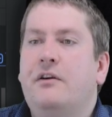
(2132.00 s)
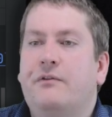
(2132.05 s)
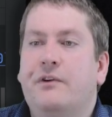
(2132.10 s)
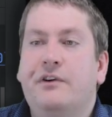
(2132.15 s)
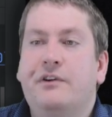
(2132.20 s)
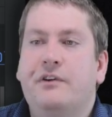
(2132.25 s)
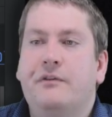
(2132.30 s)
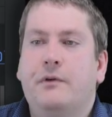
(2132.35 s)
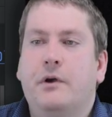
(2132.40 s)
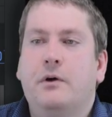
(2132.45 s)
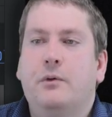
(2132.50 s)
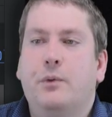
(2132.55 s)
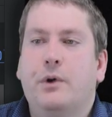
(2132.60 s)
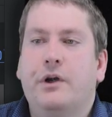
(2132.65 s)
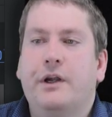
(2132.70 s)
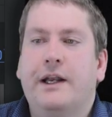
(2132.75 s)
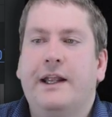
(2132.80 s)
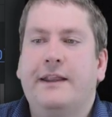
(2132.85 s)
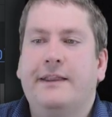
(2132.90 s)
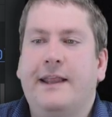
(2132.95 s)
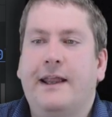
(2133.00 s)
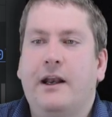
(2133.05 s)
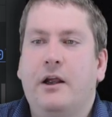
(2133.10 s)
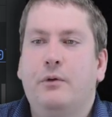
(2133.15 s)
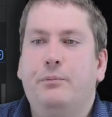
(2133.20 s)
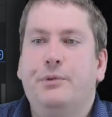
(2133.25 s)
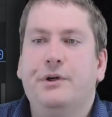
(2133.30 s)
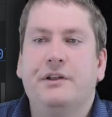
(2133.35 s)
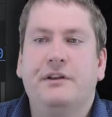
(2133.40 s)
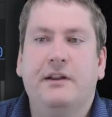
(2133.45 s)
First of all, we're going to get that
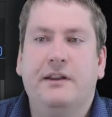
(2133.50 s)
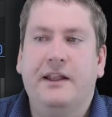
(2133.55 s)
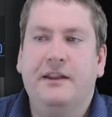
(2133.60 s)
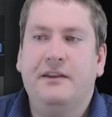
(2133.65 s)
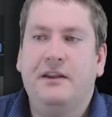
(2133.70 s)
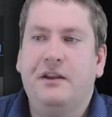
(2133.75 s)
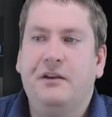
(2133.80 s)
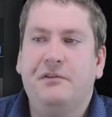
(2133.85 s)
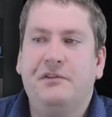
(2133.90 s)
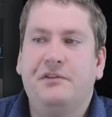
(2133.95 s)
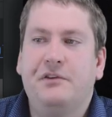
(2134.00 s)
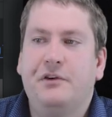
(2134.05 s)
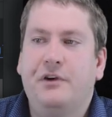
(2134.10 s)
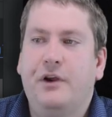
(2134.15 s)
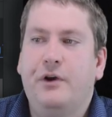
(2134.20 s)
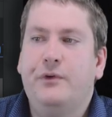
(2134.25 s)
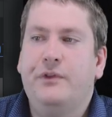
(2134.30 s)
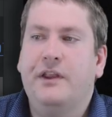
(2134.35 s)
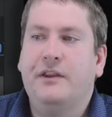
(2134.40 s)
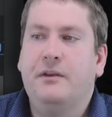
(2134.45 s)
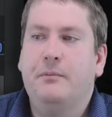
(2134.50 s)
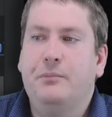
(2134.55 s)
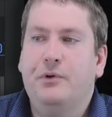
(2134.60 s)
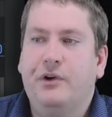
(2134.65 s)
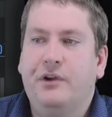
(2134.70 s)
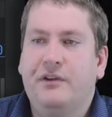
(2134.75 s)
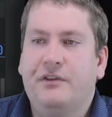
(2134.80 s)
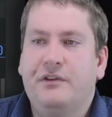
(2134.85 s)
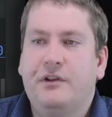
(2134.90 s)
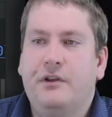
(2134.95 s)
output to let the user know that the
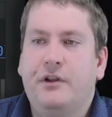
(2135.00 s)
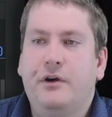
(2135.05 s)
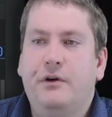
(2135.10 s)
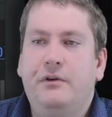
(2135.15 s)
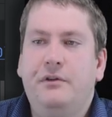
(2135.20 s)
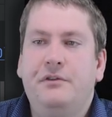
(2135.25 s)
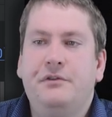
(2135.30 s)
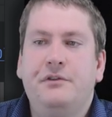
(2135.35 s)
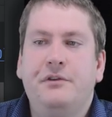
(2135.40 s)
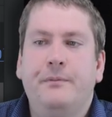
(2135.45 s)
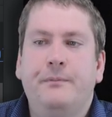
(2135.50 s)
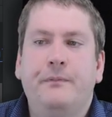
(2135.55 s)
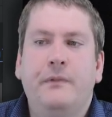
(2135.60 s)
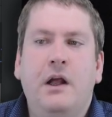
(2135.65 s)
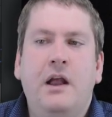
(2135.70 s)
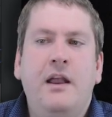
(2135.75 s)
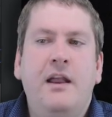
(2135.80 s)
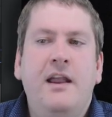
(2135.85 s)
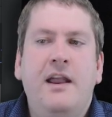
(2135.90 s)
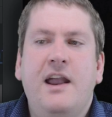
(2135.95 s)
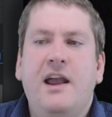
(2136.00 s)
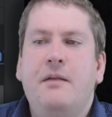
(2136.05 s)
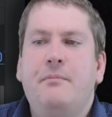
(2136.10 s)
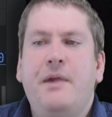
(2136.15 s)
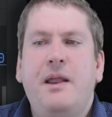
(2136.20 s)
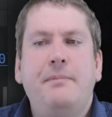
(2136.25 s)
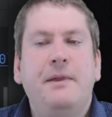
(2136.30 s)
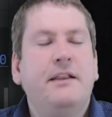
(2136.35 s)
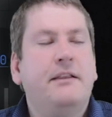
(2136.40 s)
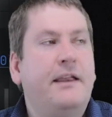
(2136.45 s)
book is closed. And
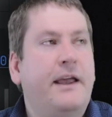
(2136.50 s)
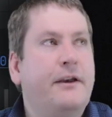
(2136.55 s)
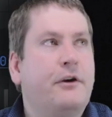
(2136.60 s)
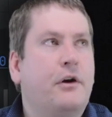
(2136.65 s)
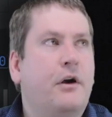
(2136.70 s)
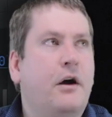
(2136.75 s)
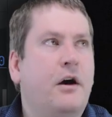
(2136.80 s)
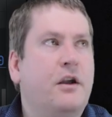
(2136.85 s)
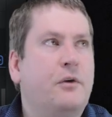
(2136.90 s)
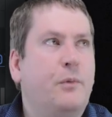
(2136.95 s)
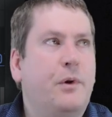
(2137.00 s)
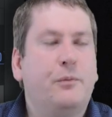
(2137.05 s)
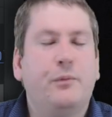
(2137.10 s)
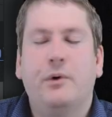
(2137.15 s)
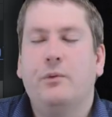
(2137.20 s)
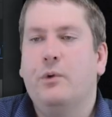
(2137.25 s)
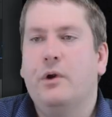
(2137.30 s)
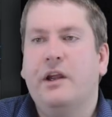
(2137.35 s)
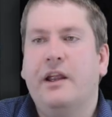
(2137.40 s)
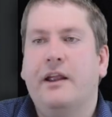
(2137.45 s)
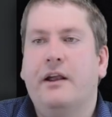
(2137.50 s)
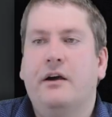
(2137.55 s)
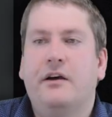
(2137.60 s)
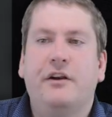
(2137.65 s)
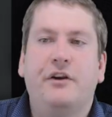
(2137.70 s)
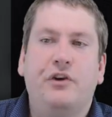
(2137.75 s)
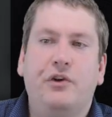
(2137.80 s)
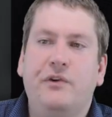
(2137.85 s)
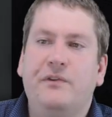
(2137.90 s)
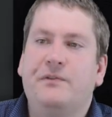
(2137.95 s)
maybe later on, when we're working
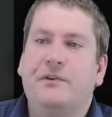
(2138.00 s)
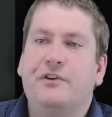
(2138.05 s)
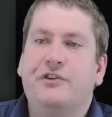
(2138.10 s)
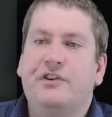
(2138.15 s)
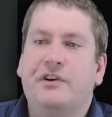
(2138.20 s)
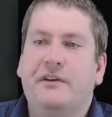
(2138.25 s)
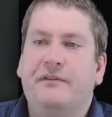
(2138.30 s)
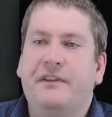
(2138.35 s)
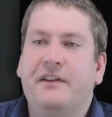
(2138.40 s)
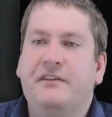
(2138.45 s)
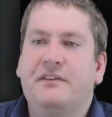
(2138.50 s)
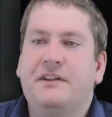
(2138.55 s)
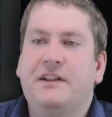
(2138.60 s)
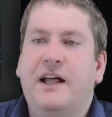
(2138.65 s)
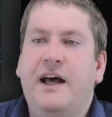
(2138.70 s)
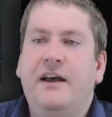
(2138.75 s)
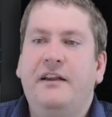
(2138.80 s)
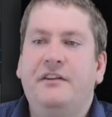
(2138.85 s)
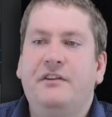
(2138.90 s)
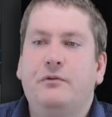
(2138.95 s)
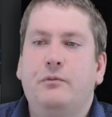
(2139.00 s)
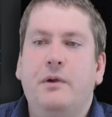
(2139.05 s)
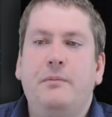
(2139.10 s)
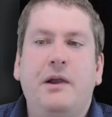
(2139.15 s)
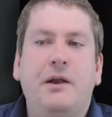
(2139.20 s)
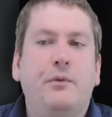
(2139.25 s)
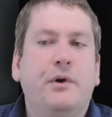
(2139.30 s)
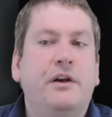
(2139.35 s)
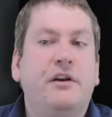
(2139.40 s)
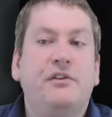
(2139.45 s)
on a new version of this class, we
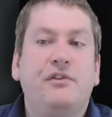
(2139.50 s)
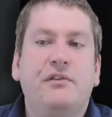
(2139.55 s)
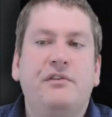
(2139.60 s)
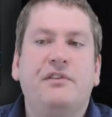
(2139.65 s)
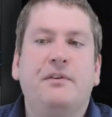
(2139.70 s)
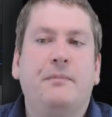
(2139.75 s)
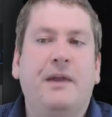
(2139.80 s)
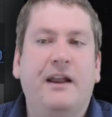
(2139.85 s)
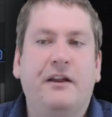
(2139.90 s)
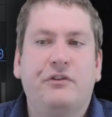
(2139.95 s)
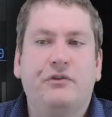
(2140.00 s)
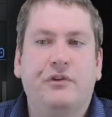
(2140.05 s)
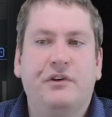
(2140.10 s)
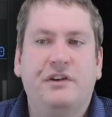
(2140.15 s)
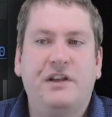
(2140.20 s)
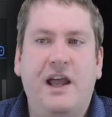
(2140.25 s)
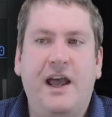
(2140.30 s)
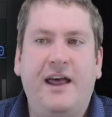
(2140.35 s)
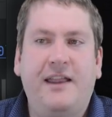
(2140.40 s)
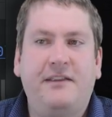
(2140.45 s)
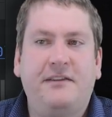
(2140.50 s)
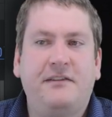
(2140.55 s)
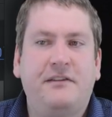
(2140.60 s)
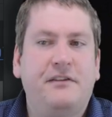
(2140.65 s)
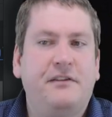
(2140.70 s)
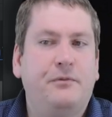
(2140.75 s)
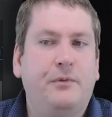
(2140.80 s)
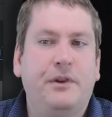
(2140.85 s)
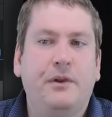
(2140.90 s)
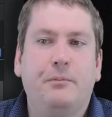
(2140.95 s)
might want to do some extra
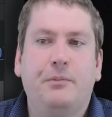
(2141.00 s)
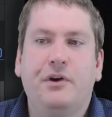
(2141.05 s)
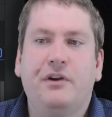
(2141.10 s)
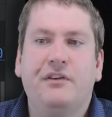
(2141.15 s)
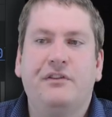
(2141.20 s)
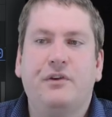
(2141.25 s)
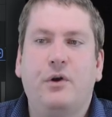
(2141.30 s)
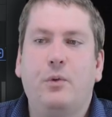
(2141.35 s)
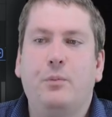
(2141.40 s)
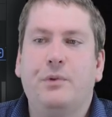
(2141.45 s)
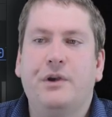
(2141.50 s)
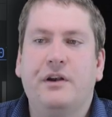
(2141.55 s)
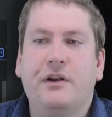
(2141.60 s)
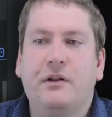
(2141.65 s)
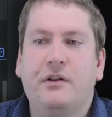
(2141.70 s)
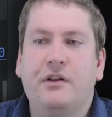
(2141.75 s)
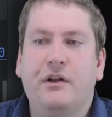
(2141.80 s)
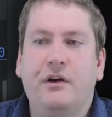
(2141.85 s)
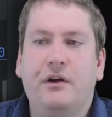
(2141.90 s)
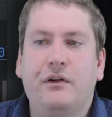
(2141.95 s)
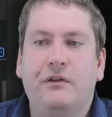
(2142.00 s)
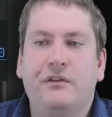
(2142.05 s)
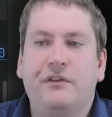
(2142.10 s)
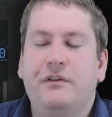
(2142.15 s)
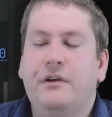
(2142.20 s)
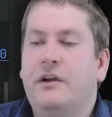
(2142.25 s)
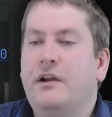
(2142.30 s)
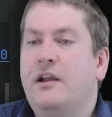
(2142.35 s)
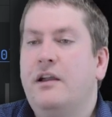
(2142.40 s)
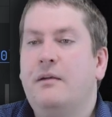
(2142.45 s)
tasks when the book is opened and
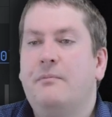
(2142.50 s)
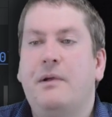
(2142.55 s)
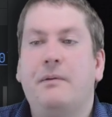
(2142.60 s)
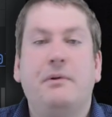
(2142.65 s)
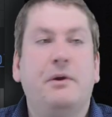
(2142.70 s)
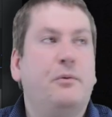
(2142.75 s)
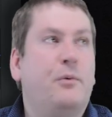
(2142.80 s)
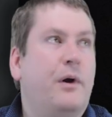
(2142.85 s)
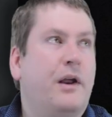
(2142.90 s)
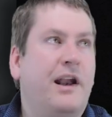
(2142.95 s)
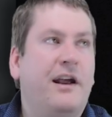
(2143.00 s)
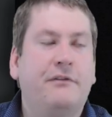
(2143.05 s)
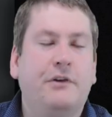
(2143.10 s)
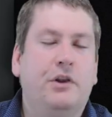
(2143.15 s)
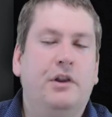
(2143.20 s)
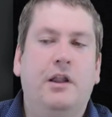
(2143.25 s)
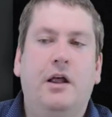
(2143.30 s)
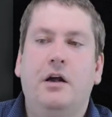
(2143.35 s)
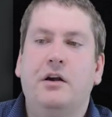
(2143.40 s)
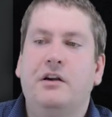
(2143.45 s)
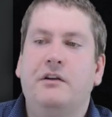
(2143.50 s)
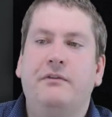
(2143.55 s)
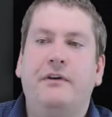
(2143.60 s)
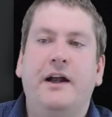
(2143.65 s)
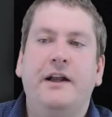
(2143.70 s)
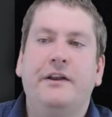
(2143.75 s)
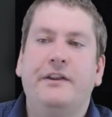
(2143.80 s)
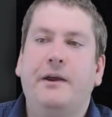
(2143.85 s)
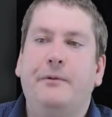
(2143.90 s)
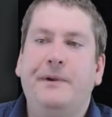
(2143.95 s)
closed. Maybe we want to have a log
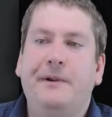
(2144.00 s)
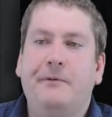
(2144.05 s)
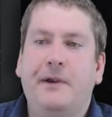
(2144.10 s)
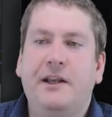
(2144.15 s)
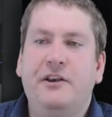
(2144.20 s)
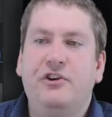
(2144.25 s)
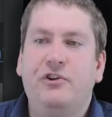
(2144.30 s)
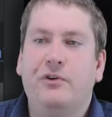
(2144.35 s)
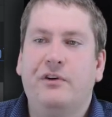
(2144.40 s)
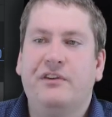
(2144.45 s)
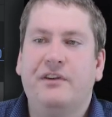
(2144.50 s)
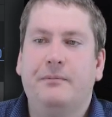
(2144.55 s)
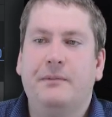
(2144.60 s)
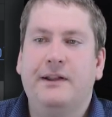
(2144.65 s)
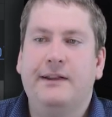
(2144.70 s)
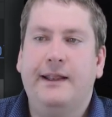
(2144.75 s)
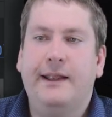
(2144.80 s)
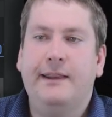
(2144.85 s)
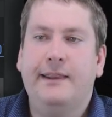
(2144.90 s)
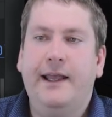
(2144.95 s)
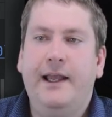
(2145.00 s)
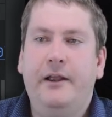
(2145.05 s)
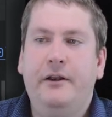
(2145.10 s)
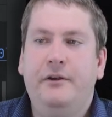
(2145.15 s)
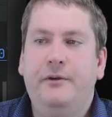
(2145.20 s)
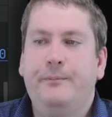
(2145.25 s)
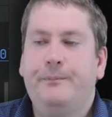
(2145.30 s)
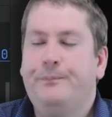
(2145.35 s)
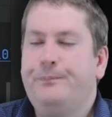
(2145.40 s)
file that we write to or something like that.